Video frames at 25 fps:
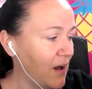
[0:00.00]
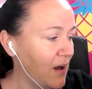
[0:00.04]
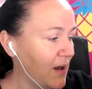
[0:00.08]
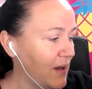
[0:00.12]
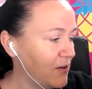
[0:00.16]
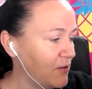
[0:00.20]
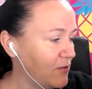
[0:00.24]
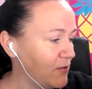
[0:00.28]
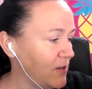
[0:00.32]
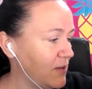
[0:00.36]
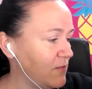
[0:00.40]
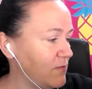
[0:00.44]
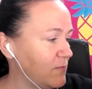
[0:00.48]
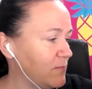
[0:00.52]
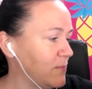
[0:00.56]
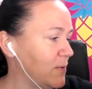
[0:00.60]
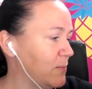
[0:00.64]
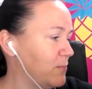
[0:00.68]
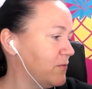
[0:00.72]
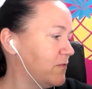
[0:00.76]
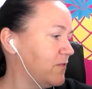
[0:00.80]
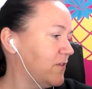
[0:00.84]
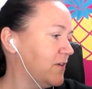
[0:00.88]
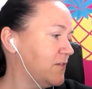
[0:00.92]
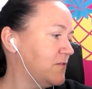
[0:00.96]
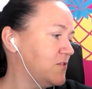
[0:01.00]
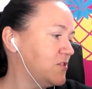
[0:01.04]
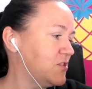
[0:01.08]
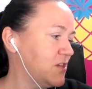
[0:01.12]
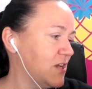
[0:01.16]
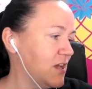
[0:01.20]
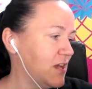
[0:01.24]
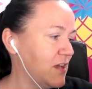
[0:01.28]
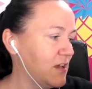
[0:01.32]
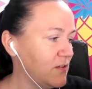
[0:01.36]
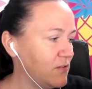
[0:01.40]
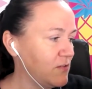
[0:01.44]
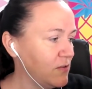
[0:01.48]
I don't even remember if I've
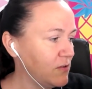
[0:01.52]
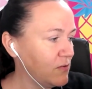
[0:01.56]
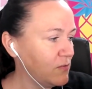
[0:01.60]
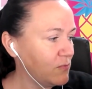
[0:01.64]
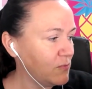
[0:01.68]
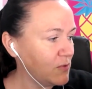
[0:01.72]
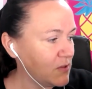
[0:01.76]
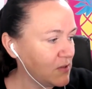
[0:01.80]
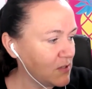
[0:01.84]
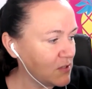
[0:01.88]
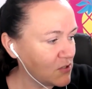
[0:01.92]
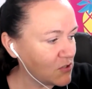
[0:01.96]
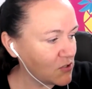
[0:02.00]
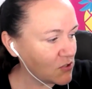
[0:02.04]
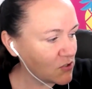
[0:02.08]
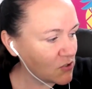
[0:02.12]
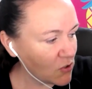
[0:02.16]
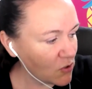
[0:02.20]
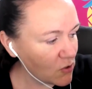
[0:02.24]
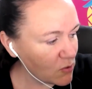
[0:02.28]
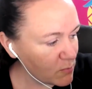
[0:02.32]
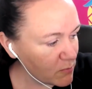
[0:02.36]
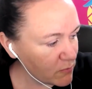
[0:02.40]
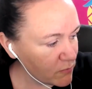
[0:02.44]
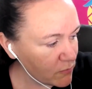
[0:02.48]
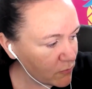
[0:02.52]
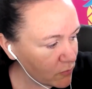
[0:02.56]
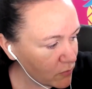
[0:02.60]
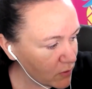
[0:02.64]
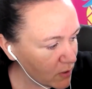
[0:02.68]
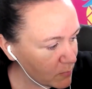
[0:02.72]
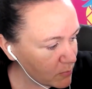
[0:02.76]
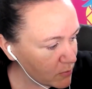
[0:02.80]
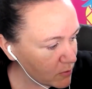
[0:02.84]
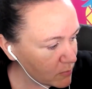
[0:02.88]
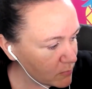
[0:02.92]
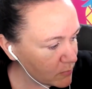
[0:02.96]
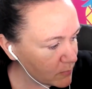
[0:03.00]
shared with this show before.
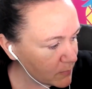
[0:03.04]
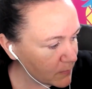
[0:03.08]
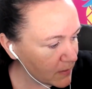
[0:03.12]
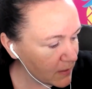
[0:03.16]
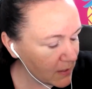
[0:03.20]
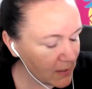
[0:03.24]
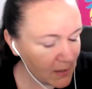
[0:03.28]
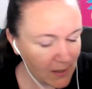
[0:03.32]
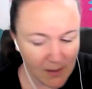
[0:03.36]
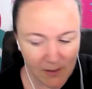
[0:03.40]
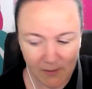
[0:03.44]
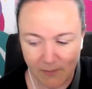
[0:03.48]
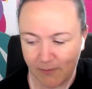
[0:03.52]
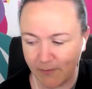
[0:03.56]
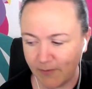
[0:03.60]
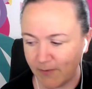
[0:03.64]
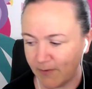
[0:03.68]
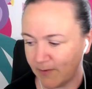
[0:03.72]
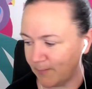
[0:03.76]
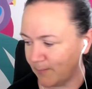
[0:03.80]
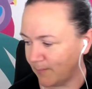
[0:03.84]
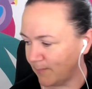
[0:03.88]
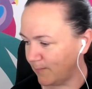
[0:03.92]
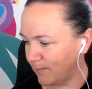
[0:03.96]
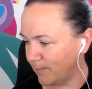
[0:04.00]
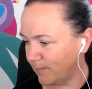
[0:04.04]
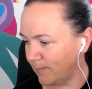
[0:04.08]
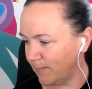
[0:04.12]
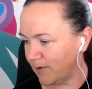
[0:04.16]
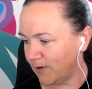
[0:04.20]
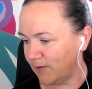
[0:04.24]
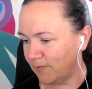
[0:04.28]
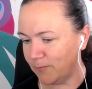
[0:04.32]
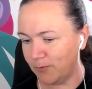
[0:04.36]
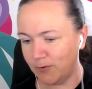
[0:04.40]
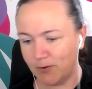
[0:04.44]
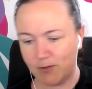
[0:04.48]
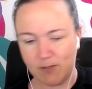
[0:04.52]
I probably have, and
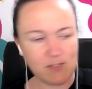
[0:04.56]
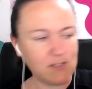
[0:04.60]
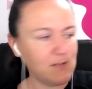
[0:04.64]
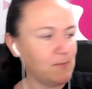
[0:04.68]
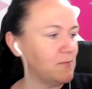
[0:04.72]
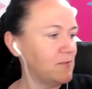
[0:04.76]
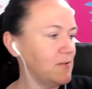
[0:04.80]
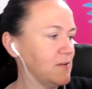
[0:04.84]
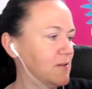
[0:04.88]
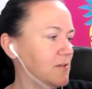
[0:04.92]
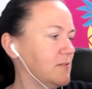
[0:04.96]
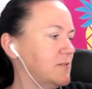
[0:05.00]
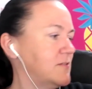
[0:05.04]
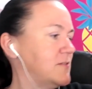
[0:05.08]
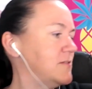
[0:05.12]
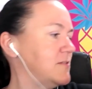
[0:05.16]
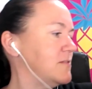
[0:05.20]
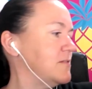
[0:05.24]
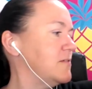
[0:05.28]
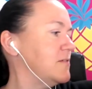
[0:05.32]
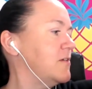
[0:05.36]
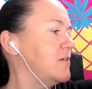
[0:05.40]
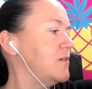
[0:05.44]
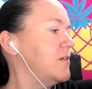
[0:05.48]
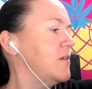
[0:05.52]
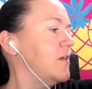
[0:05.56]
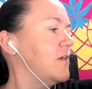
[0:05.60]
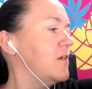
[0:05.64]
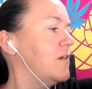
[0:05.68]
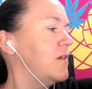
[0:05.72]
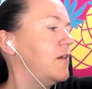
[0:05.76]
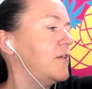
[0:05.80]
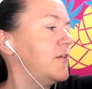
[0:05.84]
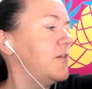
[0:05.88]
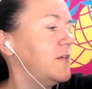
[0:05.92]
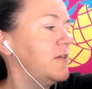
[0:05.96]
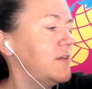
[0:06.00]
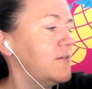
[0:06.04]
I've put it somewhere else.
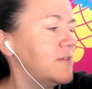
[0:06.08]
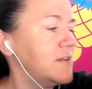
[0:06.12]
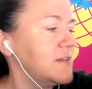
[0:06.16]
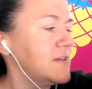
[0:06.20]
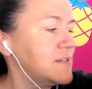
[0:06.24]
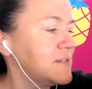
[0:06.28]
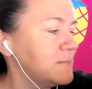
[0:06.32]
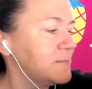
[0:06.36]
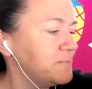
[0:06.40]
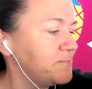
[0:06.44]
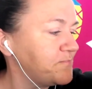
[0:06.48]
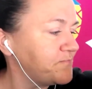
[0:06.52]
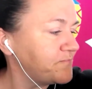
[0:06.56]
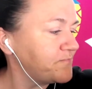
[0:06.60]
Oh no, here it is.